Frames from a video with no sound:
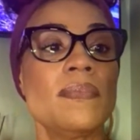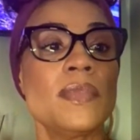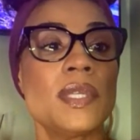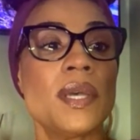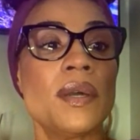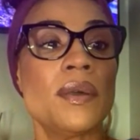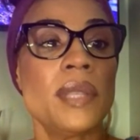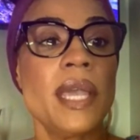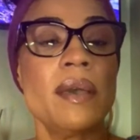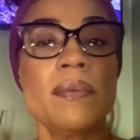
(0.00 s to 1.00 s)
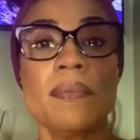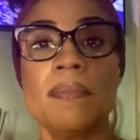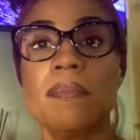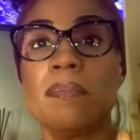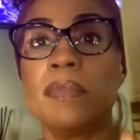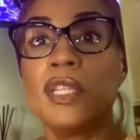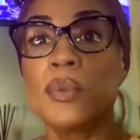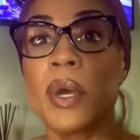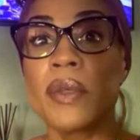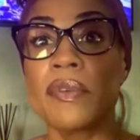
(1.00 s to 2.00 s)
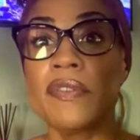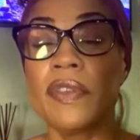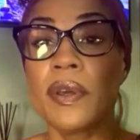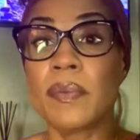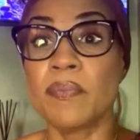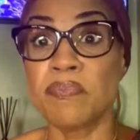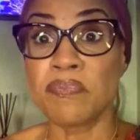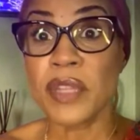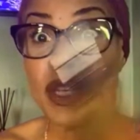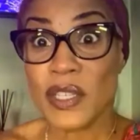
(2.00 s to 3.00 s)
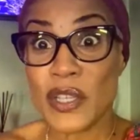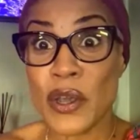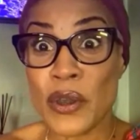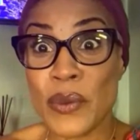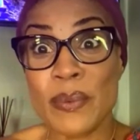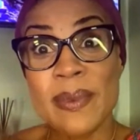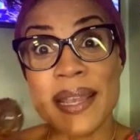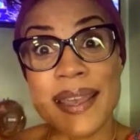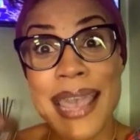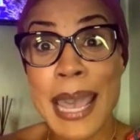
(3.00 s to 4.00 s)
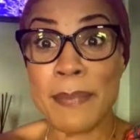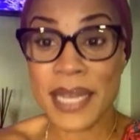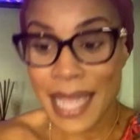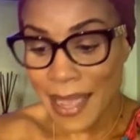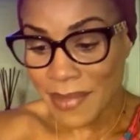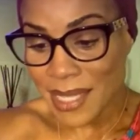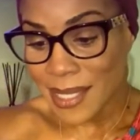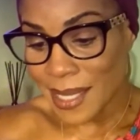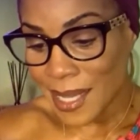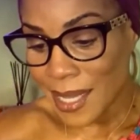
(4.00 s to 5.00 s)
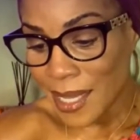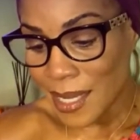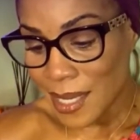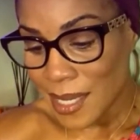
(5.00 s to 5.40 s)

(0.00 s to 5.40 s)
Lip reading: So yeah, Beach Walk refill. So happy to have this again.